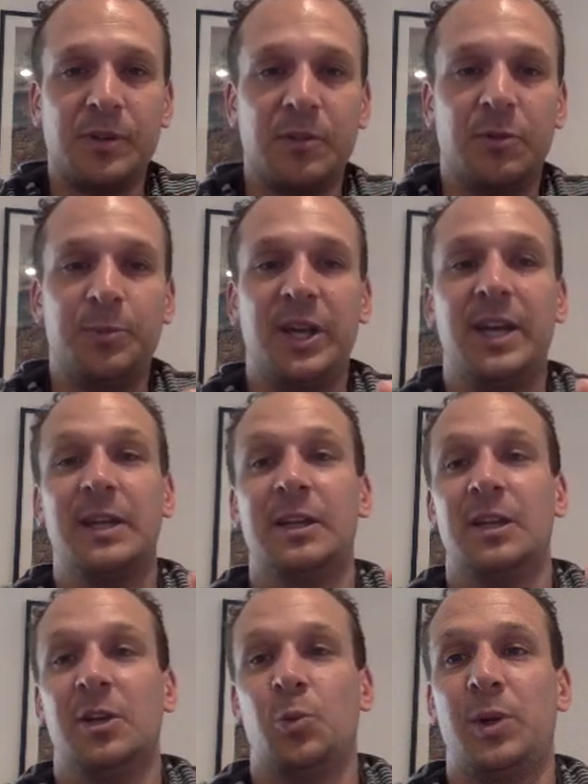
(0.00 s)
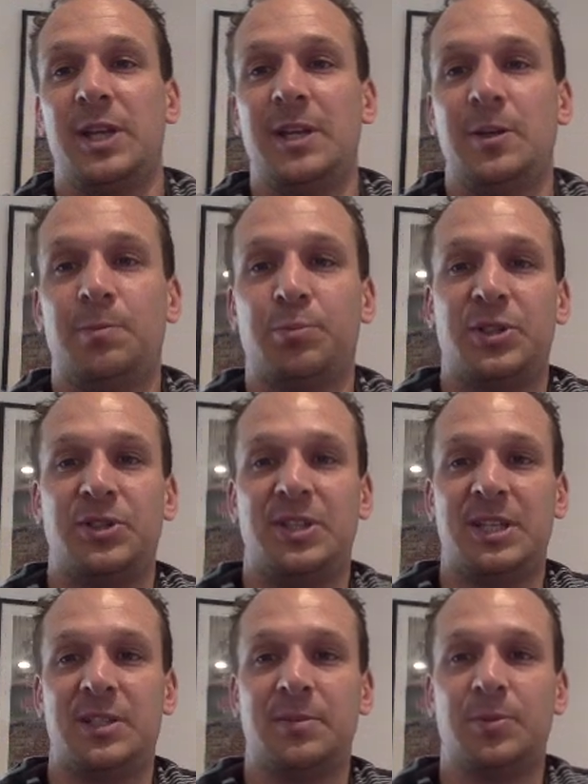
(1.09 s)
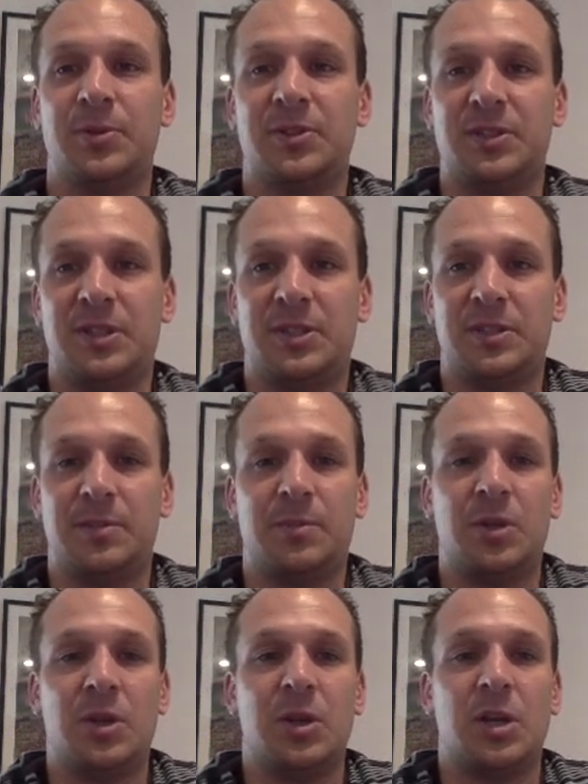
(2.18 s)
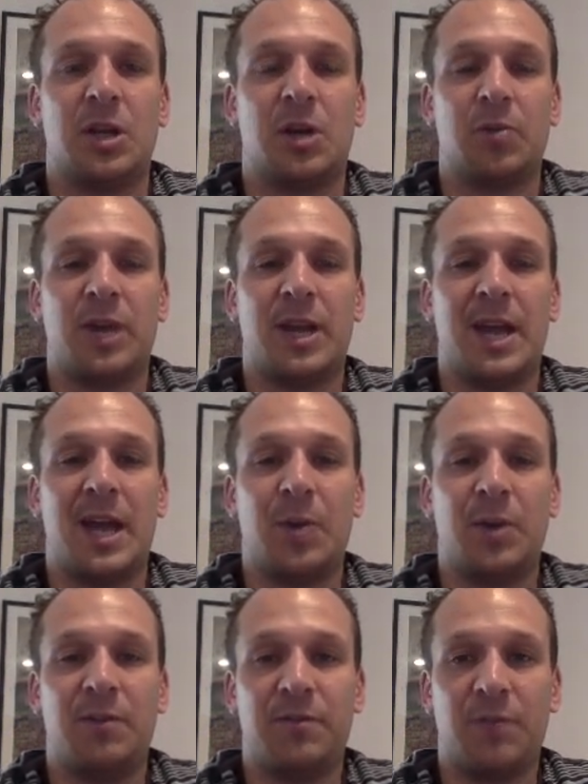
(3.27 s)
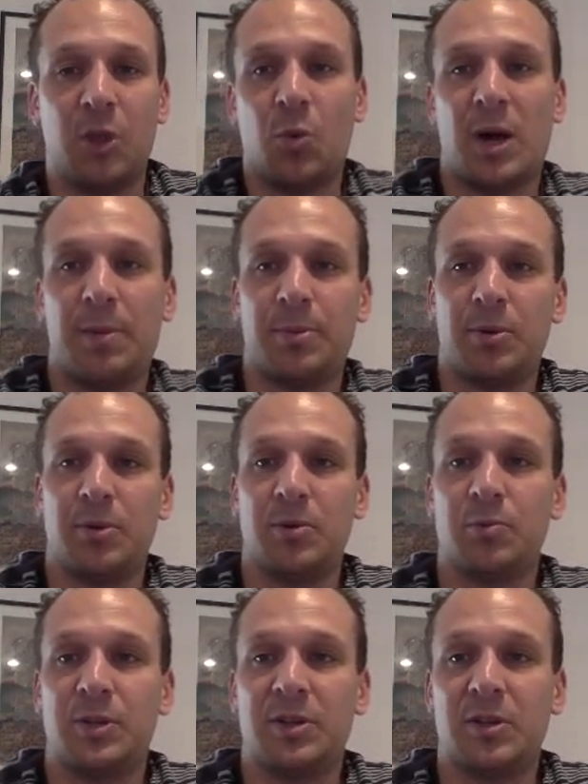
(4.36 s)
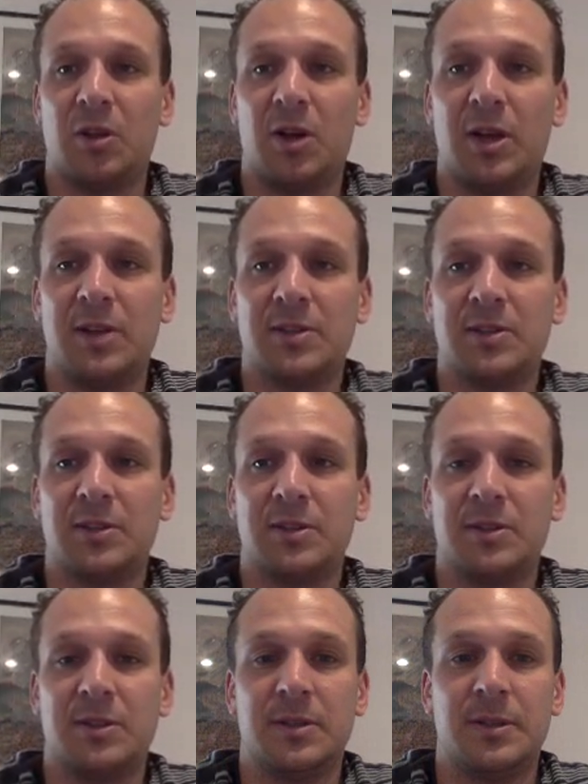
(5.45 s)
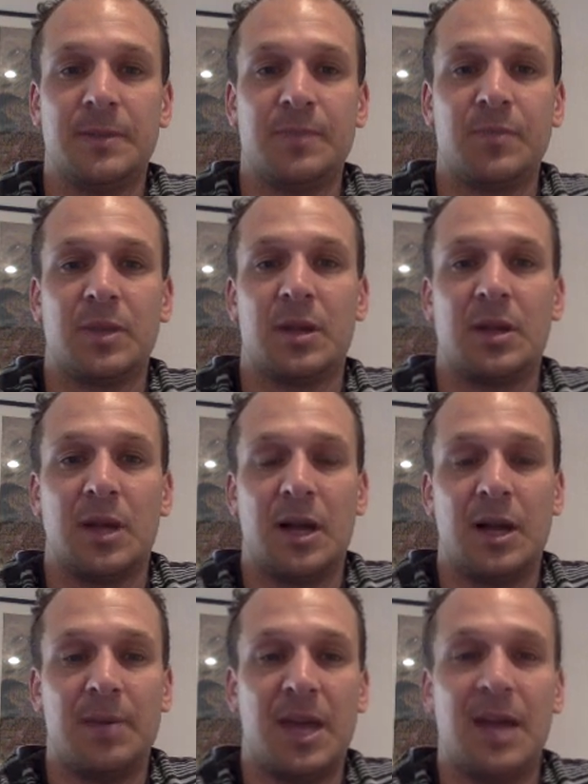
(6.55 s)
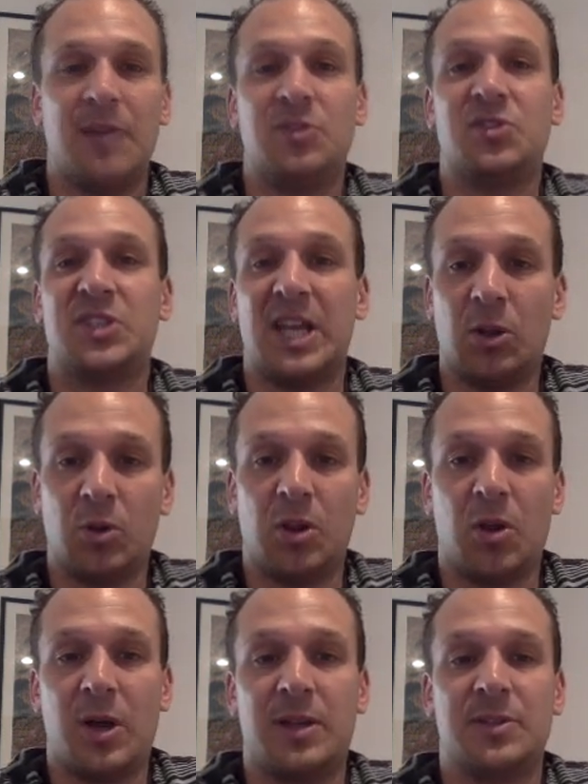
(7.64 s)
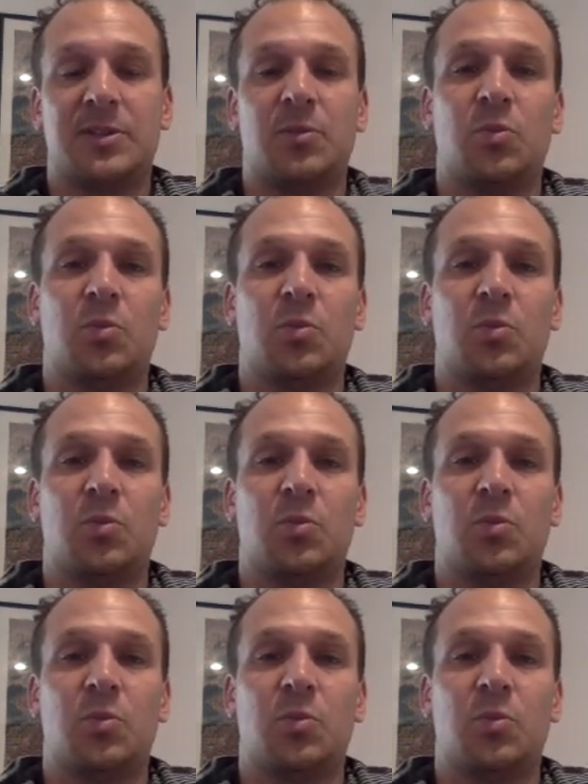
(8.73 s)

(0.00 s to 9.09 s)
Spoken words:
From there, we need a predictable system around how we follow up with clients and sell clients.